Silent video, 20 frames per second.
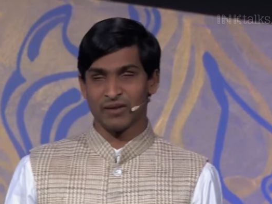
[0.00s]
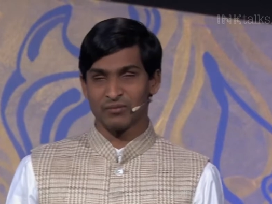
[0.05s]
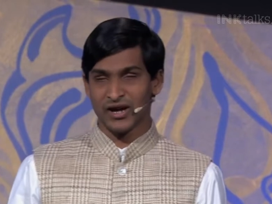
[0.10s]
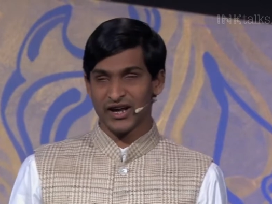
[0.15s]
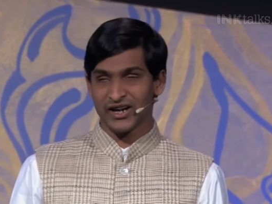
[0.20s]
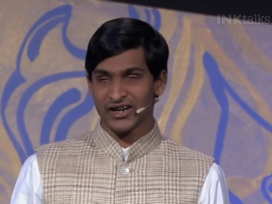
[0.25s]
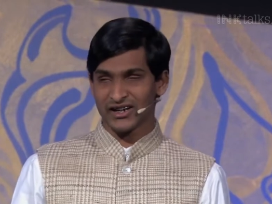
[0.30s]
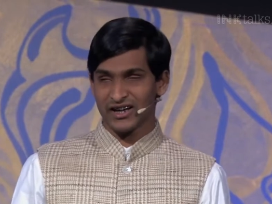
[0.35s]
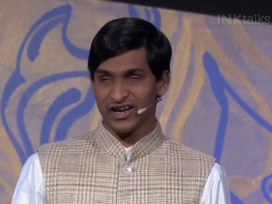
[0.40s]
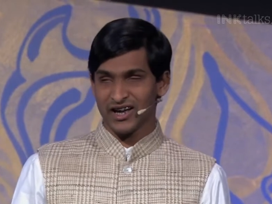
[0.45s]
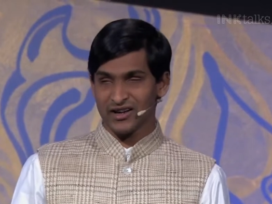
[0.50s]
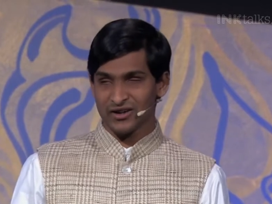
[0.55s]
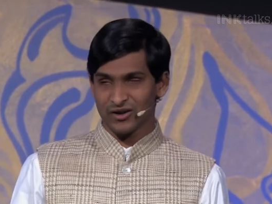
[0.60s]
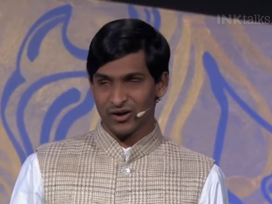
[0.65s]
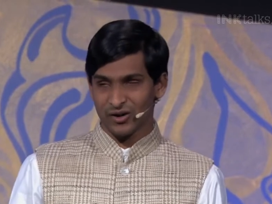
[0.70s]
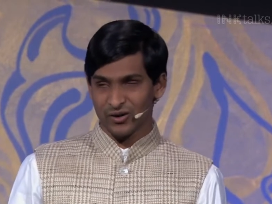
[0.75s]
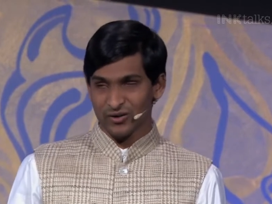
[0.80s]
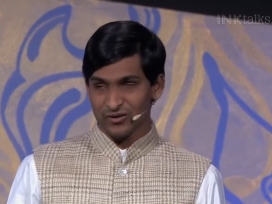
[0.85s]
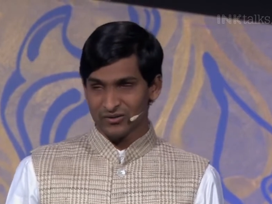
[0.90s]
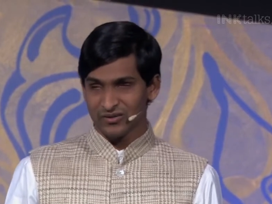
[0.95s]
America?
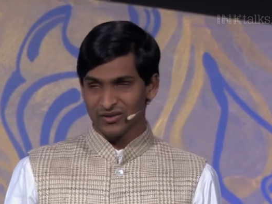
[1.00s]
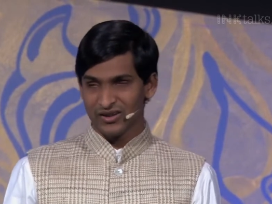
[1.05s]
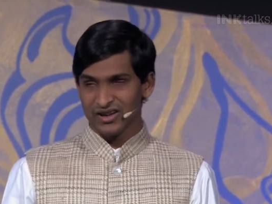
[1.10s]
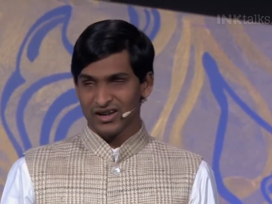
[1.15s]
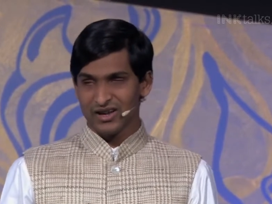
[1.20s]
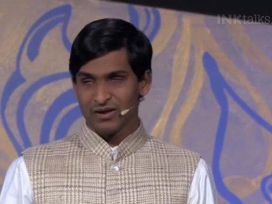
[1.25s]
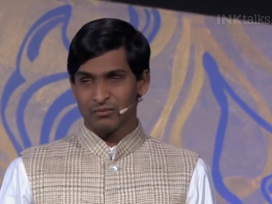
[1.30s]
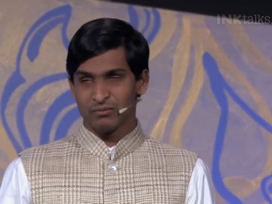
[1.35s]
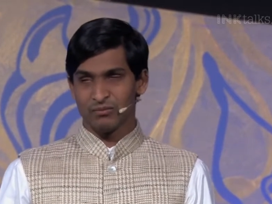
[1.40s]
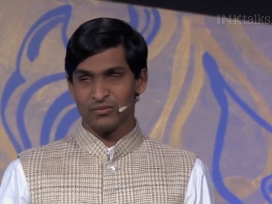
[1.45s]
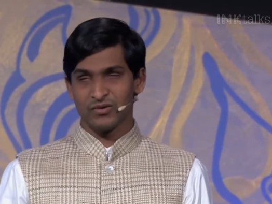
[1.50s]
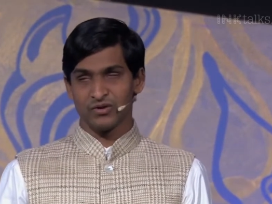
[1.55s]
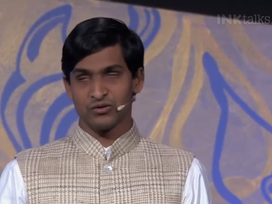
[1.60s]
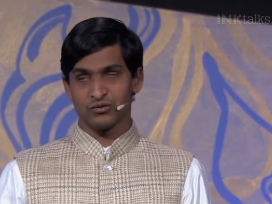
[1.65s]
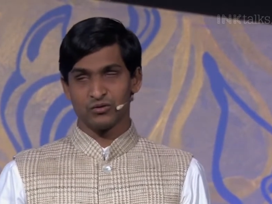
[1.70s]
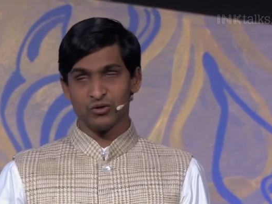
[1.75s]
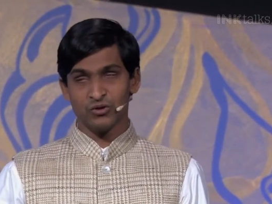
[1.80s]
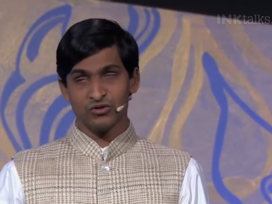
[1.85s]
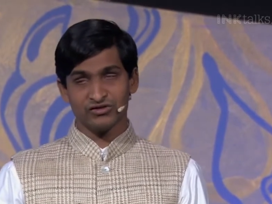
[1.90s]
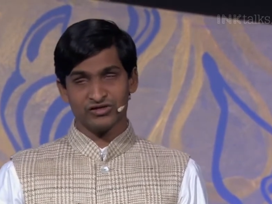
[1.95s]
No.
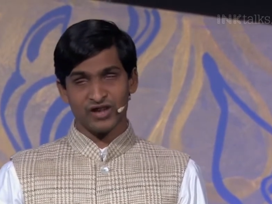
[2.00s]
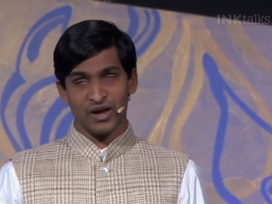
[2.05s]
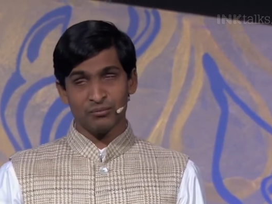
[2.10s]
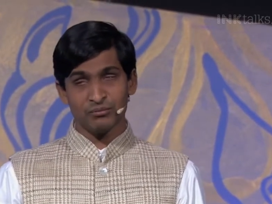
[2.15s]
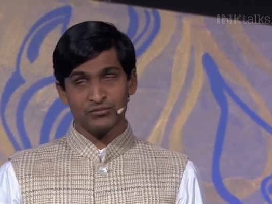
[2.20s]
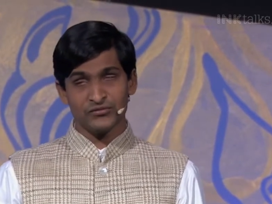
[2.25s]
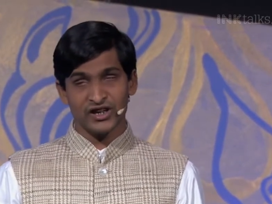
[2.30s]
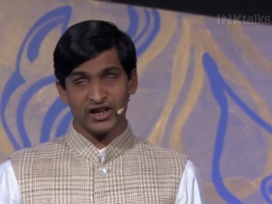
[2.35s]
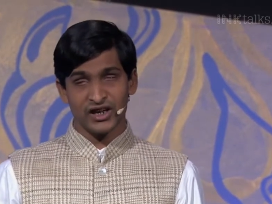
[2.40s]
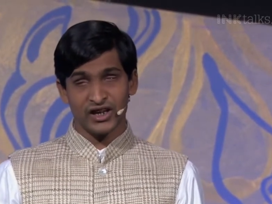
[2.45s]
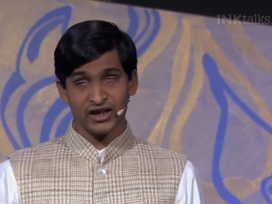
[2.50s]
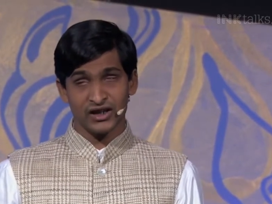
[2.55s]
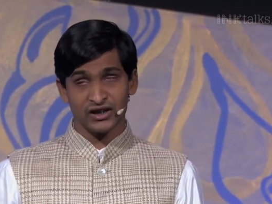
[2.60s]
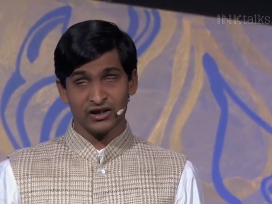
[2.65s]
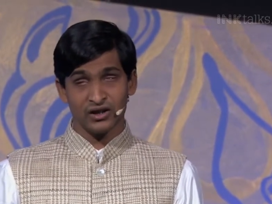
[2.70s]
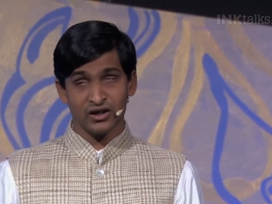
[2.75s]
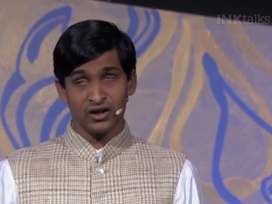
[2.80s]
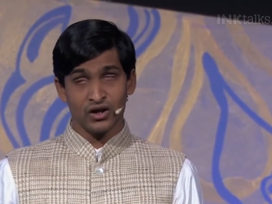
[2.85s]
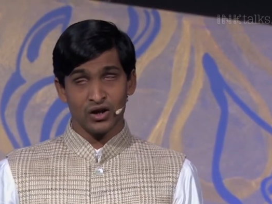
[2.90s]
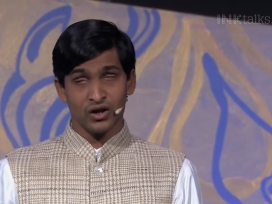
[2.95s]
Do something